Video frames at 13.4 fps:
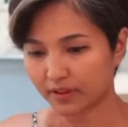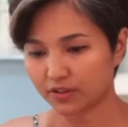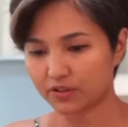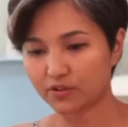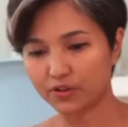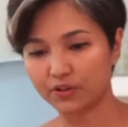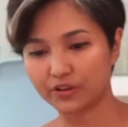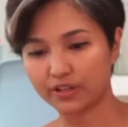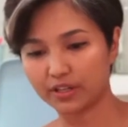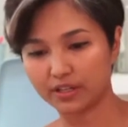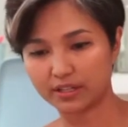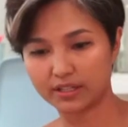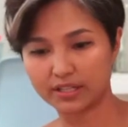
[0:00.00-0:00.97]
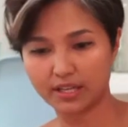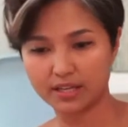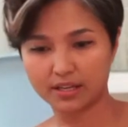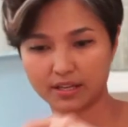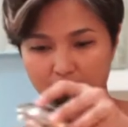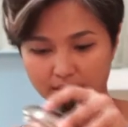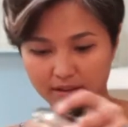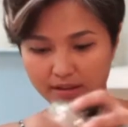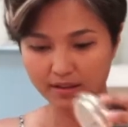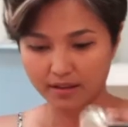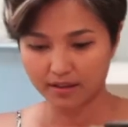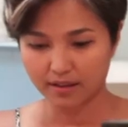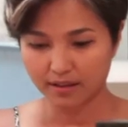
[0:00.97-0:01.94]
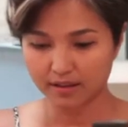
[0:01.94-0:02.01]
So you're gonna take
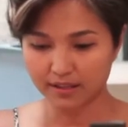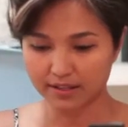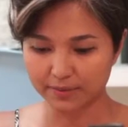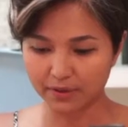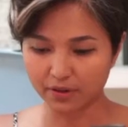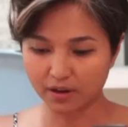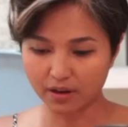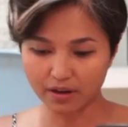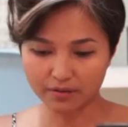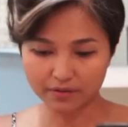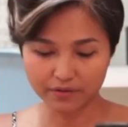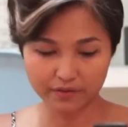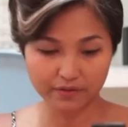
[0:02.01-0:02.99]
this one off,